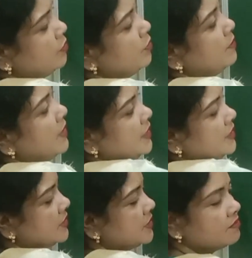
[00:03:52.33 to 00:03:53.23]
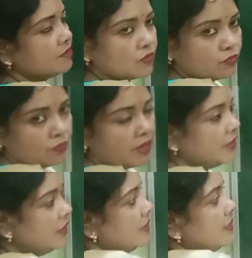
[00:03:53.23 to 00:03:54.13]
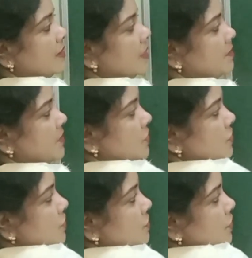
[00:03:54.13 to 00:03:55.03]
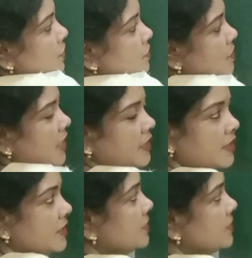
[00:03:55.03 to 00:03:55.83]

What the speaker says: B bar is 1. That means 0 into 1, that is